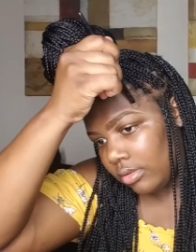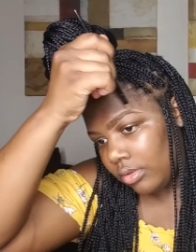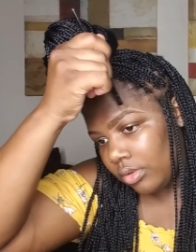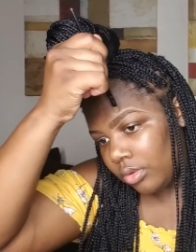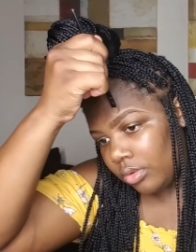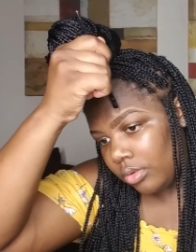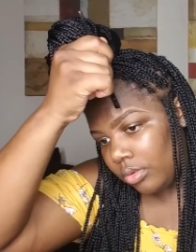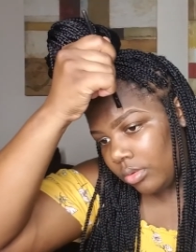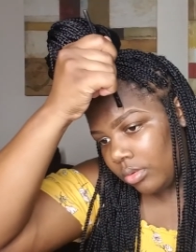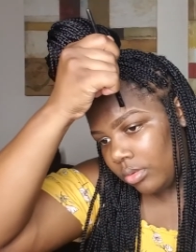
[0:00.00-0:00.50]

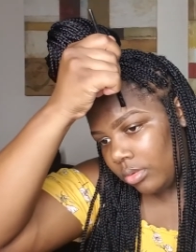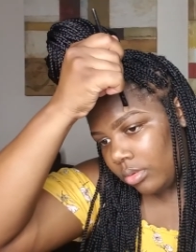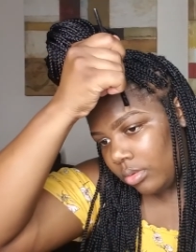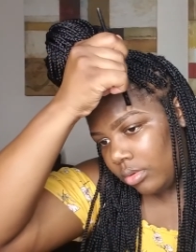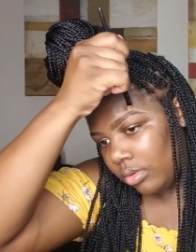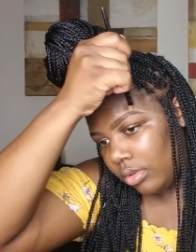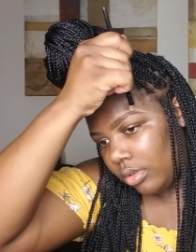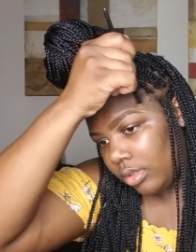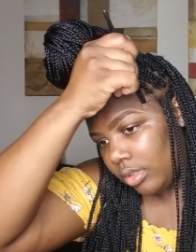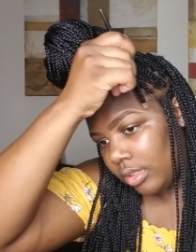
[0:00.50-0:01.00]

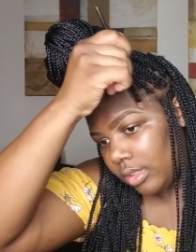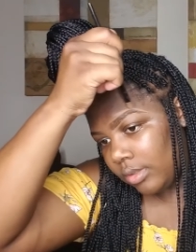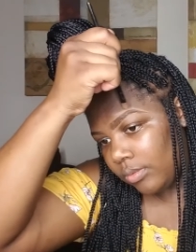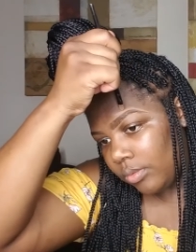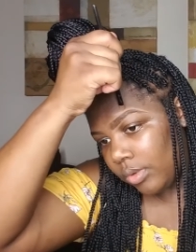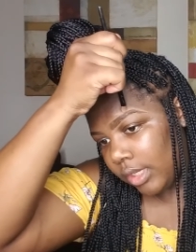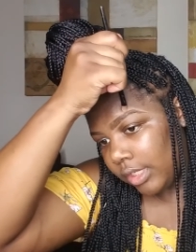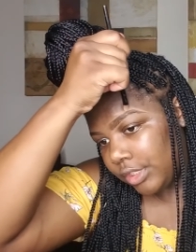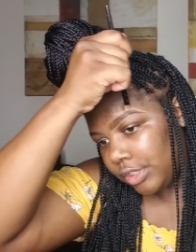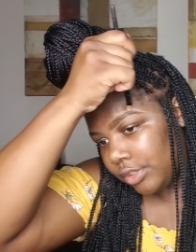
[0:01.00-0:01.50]
Who
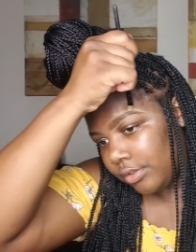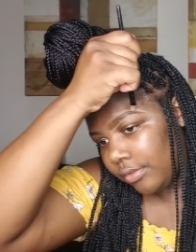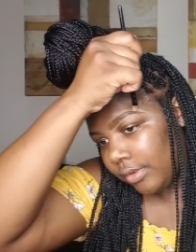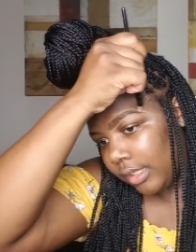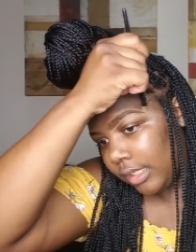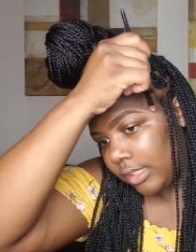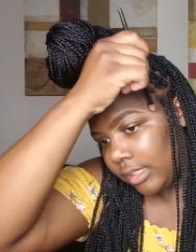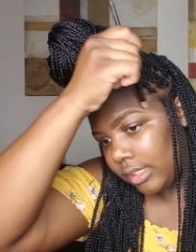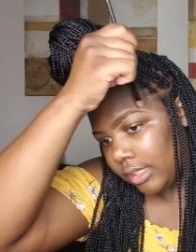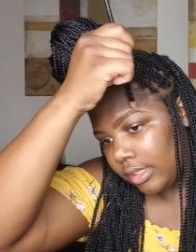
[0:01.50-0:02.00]
watching
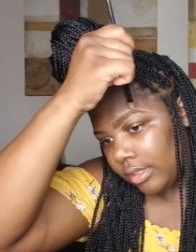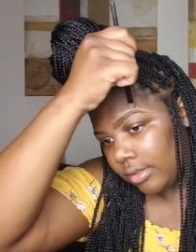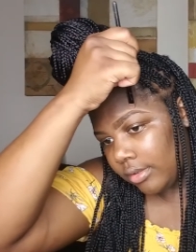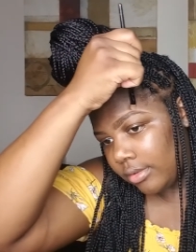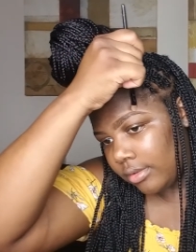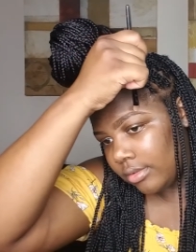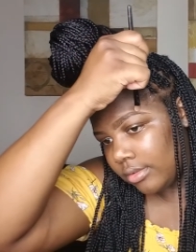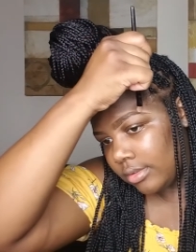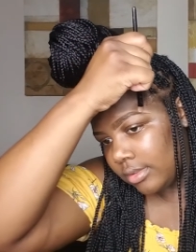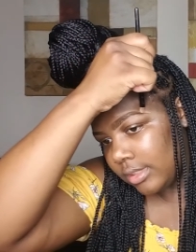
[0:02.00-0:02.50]
right
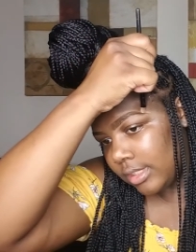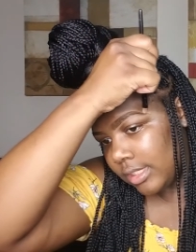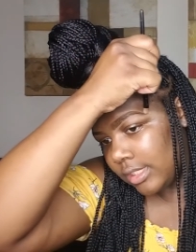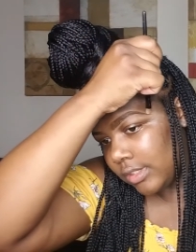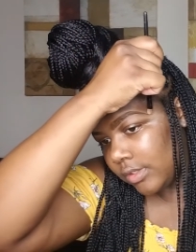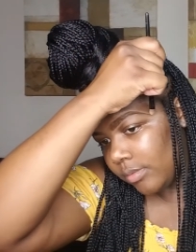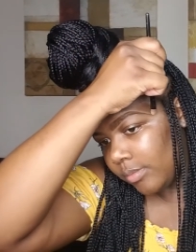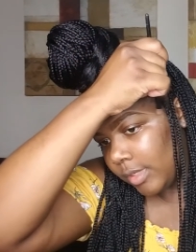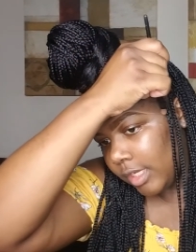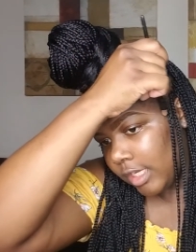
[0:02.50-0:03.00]
now
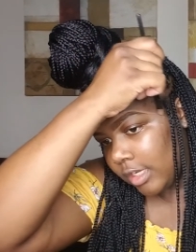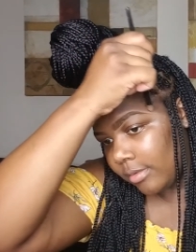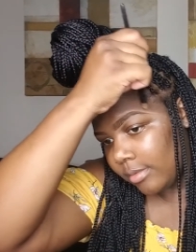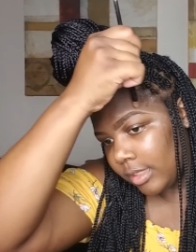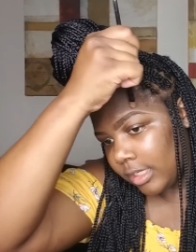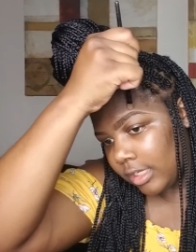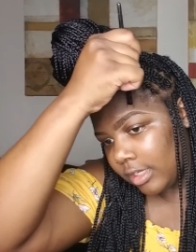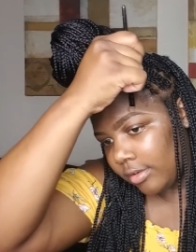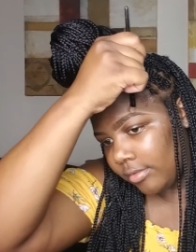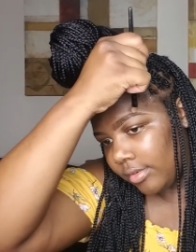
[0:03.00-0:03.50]
does their makeup
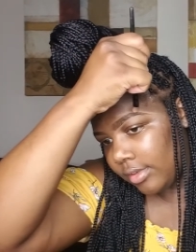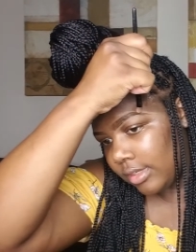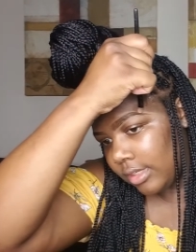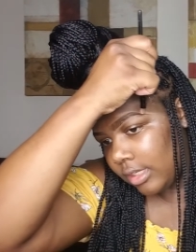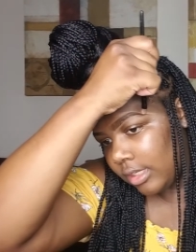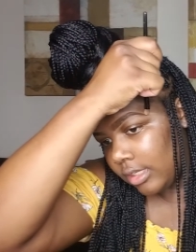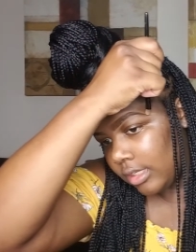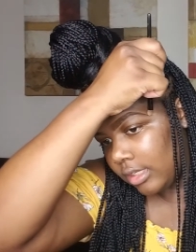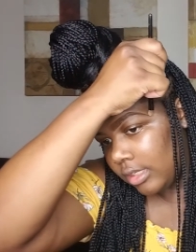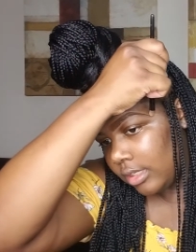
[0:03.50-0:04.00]
like every
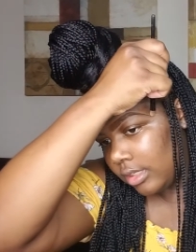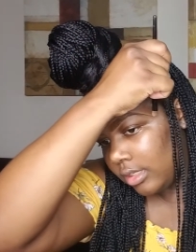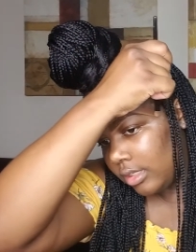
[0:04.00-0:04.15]
day,